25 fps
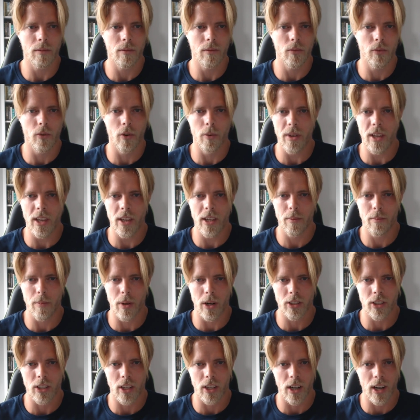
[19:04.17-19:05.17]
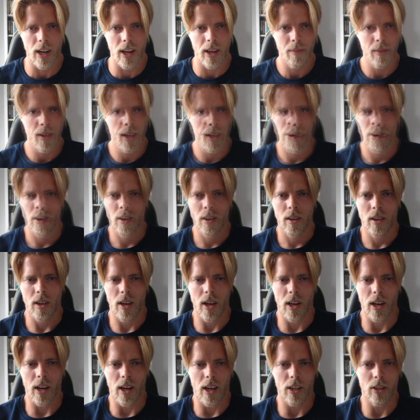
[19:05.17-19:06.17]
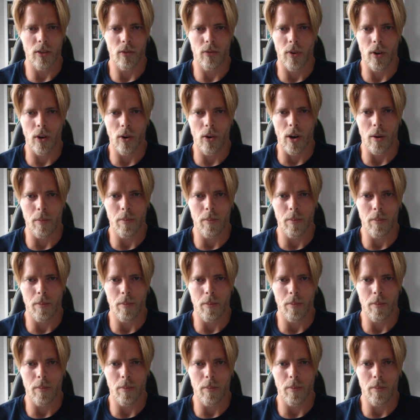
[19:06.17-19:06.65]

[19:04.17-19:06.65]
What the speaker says: For me personally, I'd like to follow